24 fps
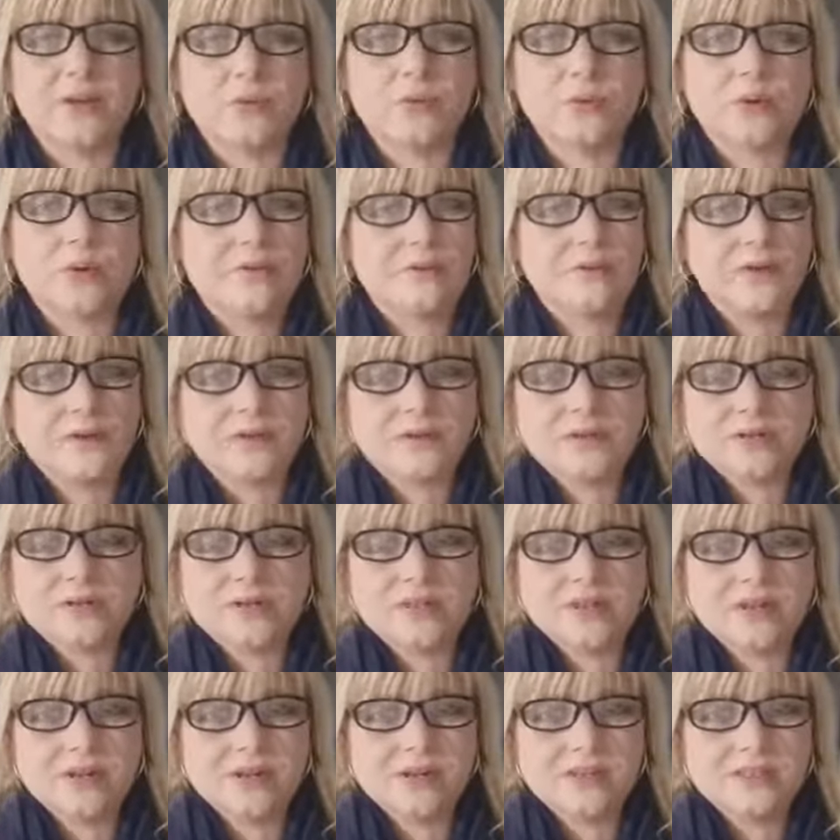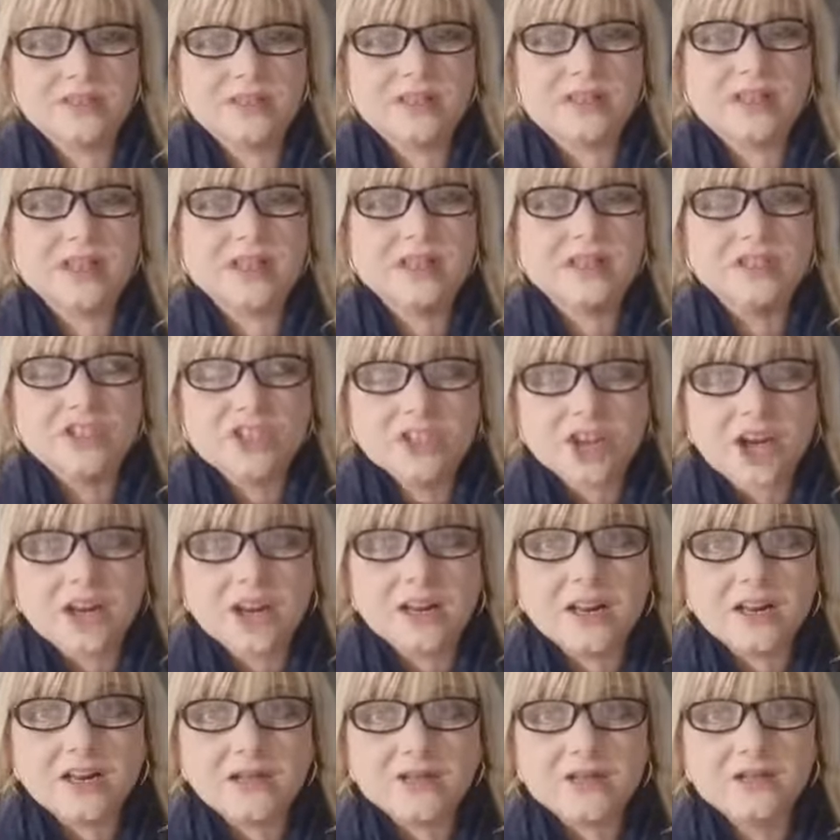
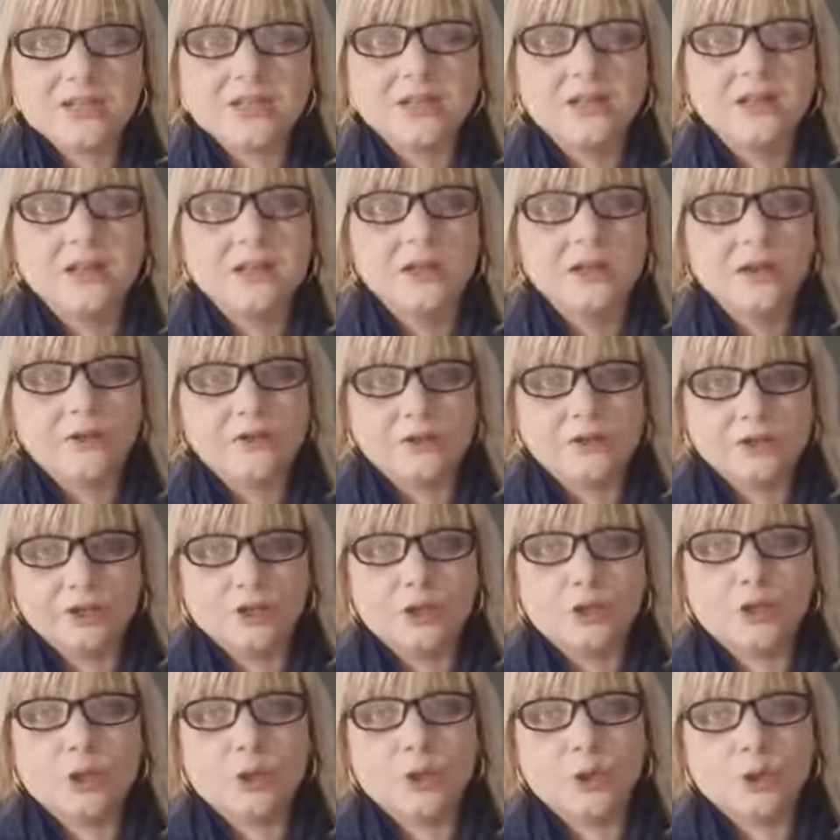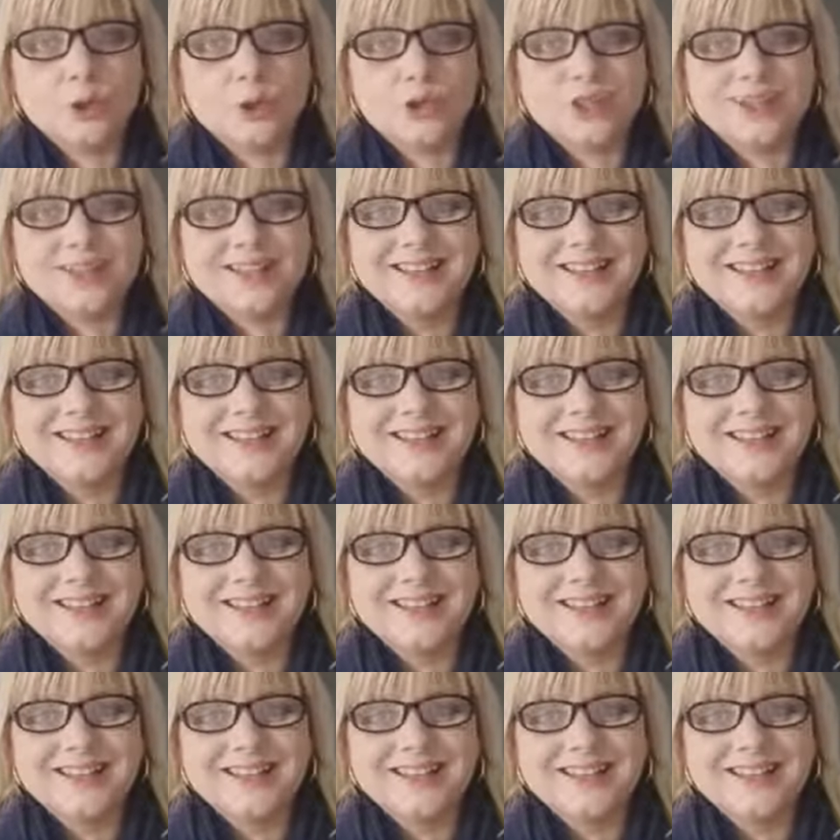$1,200 for a tooth,